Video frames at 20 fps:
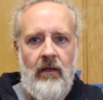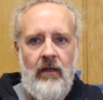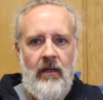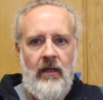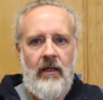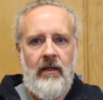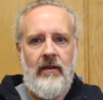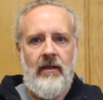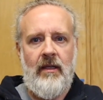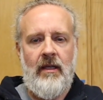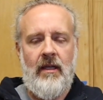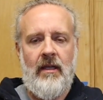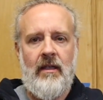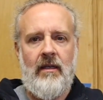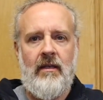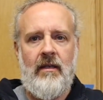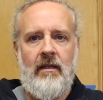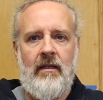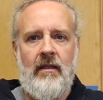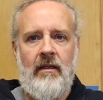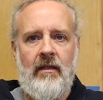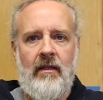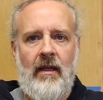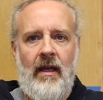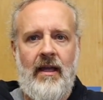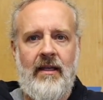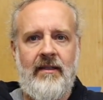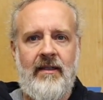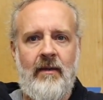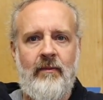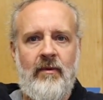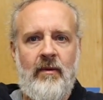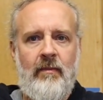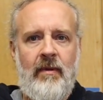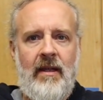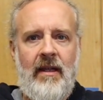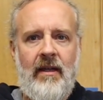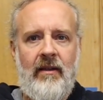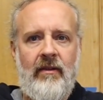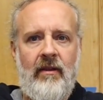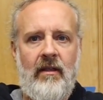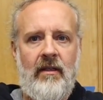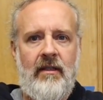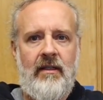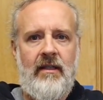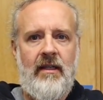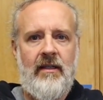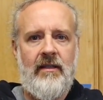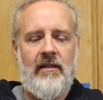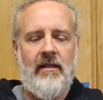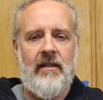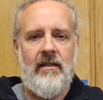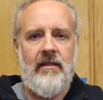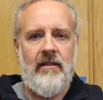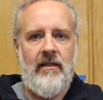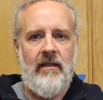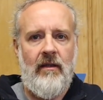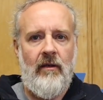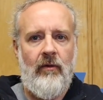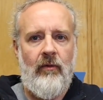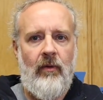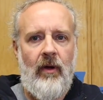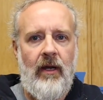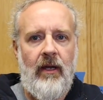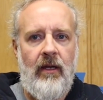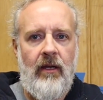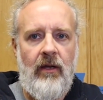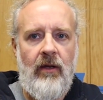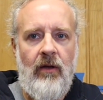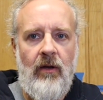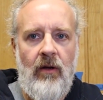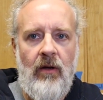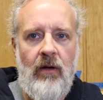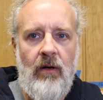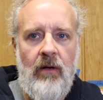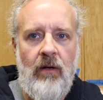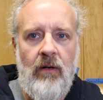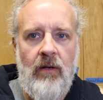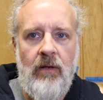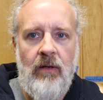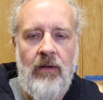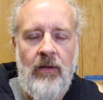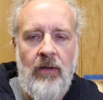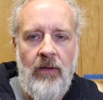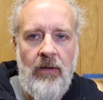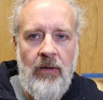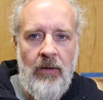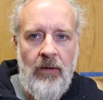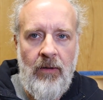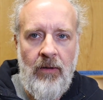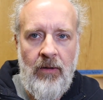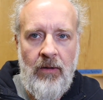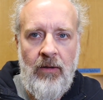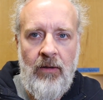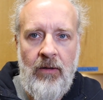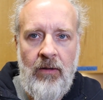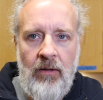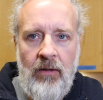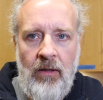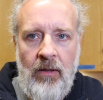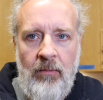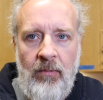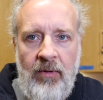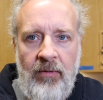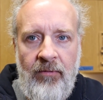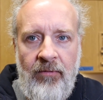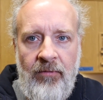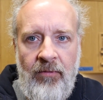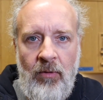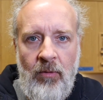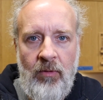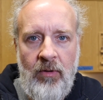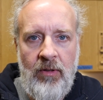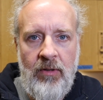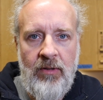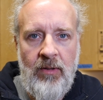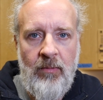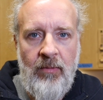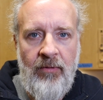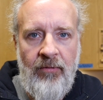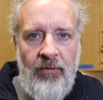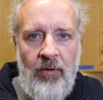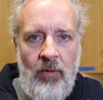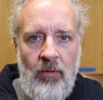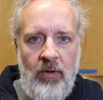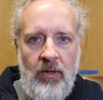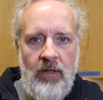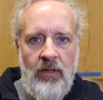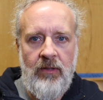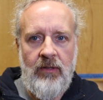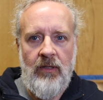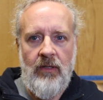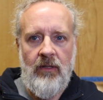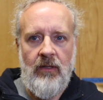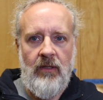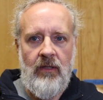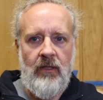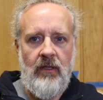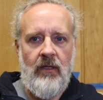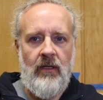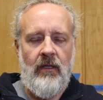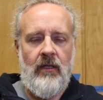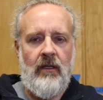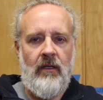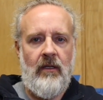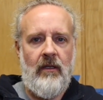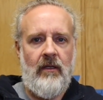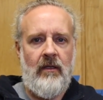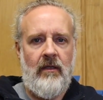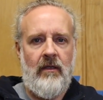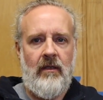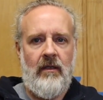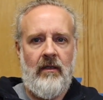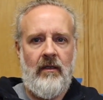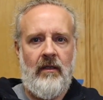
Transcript: And then I seem to be in the distance though. Right here, I'm in focus, and then